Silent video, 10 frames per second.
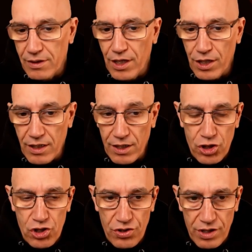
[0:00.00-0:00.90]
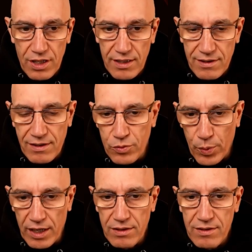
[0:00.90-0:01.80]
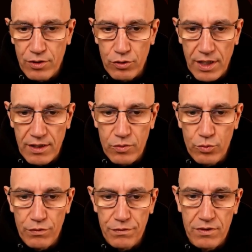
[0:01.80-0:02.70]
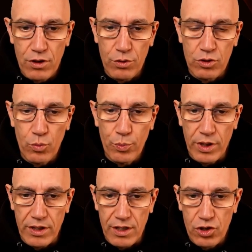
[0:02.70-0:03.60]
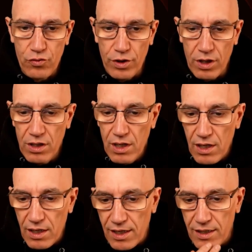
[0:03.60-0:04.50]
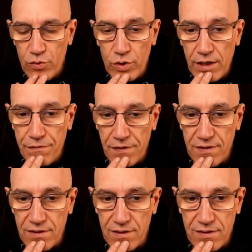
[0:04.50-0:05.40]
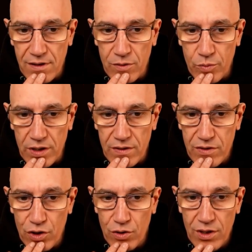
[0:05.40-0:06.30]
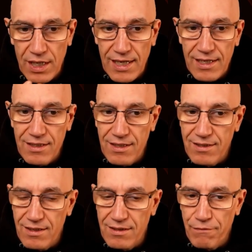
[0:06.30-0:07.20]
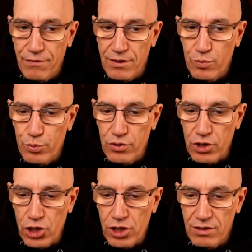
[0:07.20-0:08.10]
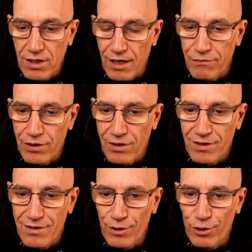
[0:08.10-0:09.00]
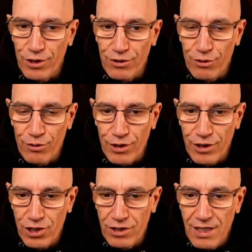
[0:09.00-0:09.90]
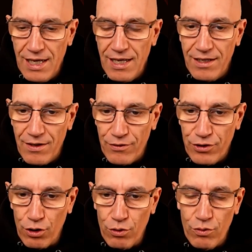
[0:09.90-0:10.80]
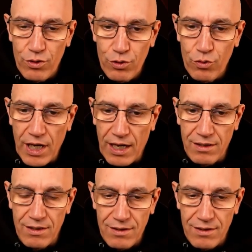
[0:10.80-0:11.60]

h3 as expected. So next move is going to play h4, and we are facing a stalemate. So this is the first position after this long introduction. So you can